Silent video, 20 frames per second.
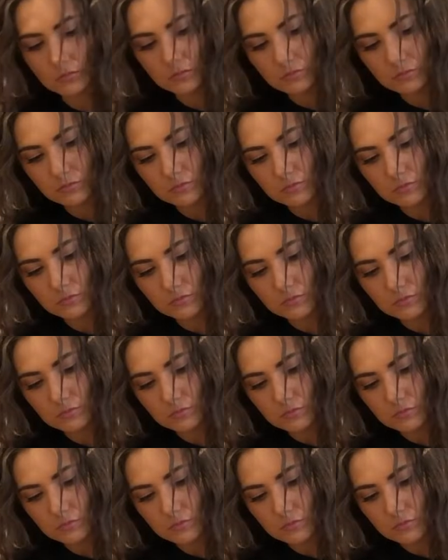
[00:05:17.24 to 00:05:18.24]

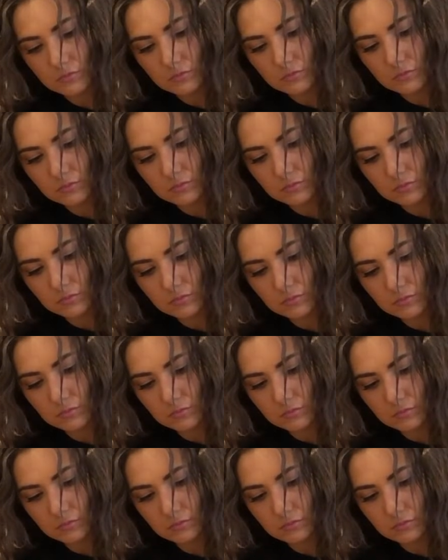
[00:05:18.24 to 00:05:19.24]

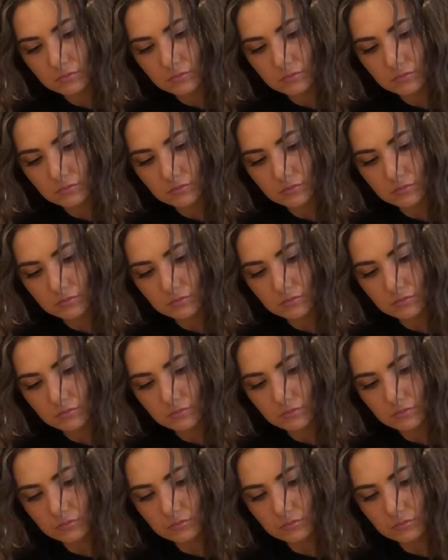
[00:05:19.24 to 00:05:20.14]
(not speaking)